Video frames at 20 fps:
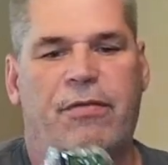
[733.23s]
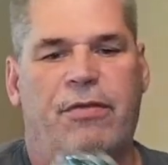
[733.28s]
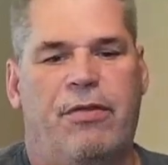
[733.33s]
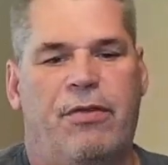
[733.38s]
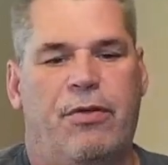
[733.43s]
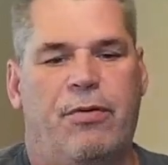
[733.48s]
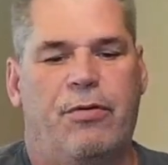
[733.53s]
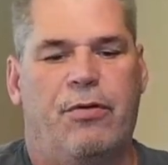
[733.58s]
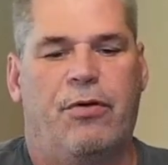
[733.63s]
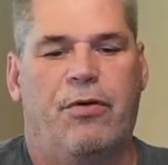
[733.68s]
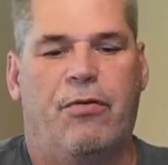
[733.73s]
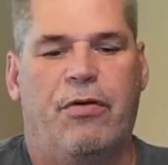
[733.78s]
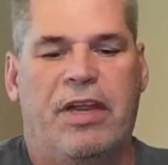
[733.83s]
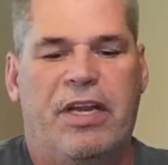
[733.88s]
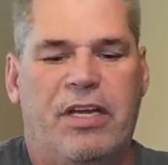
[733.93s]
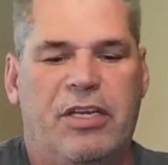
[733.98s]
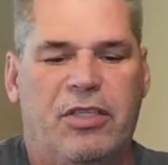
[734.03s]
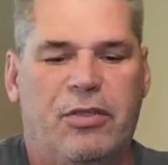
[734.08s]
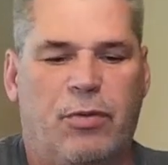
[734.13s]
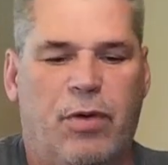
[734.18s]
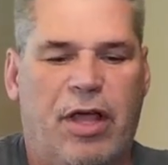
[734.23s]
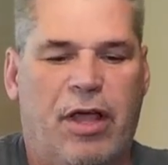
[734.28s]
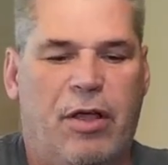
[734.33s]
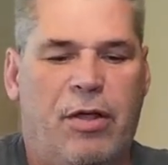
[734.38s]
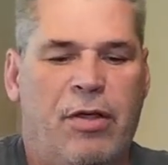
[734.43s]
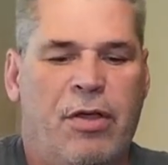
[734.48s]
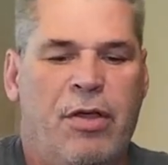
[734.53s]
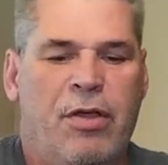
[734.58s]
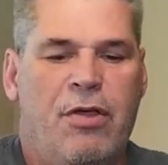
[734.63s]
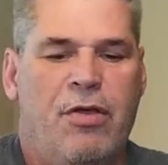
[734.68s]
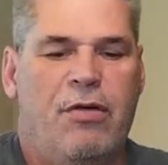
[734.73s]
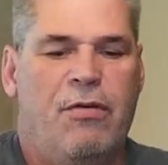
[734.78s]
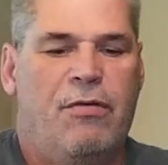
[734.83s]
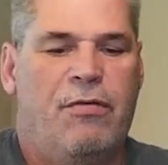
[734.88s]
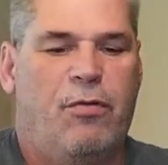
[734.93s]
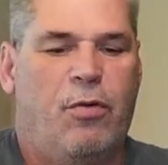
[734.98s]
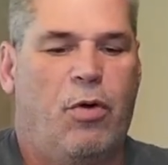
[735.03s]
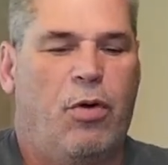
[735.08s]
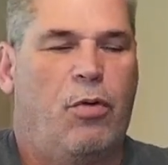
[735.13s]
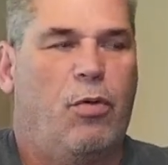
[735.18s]
They're green as well
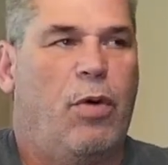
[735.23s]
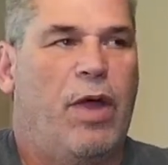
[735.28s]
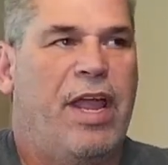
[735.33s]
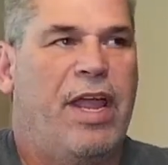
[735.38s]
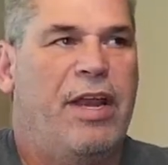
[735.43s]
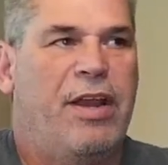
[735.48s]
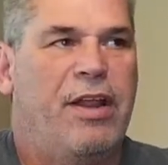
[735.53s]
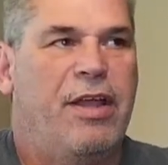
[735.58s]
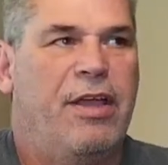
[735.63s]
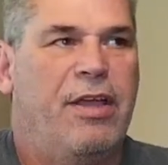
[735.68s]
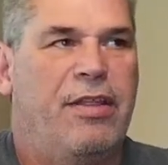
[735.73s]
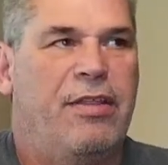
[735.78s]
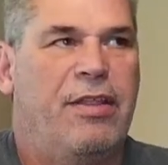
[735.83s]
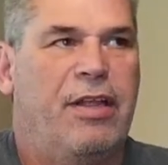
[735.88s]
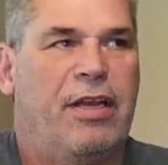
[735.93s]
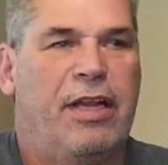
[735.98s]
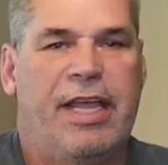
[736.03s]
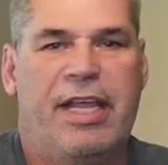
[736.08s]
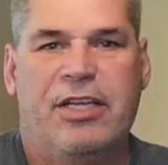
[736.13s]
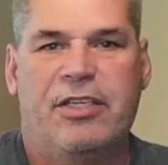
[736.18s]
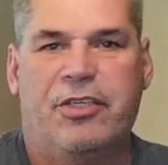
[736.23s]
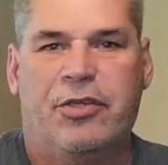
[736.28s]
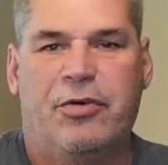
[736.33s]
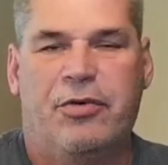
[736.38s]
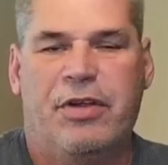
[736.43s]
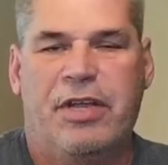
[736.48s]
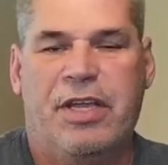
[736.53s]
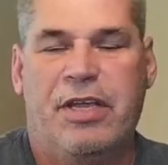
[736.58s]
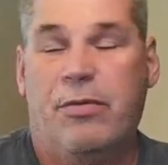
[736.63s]
for when the laser,